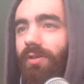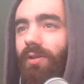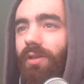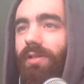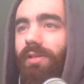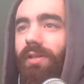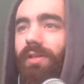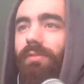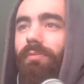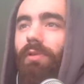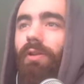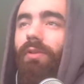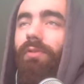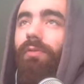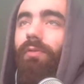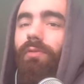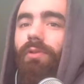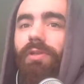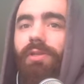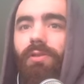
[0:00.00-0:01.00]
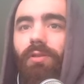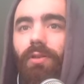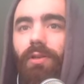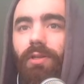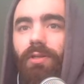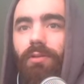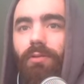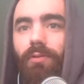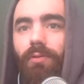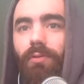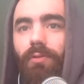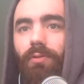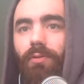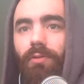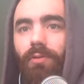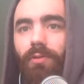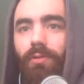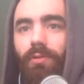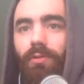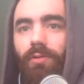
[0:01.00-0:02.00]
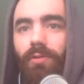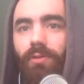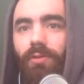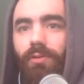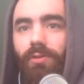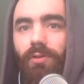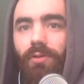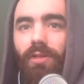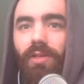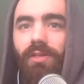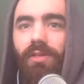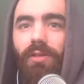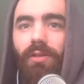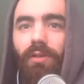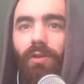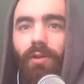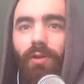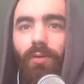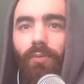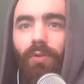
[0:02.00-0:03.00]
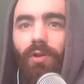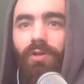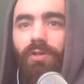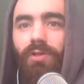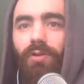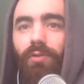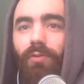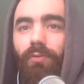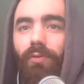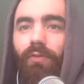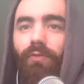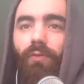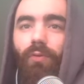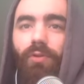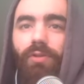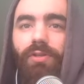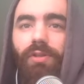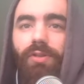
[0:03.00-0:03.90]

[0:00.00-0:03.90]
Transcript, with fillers: is thirty-six minus four is thirty-two. So these are the one, two, three, four.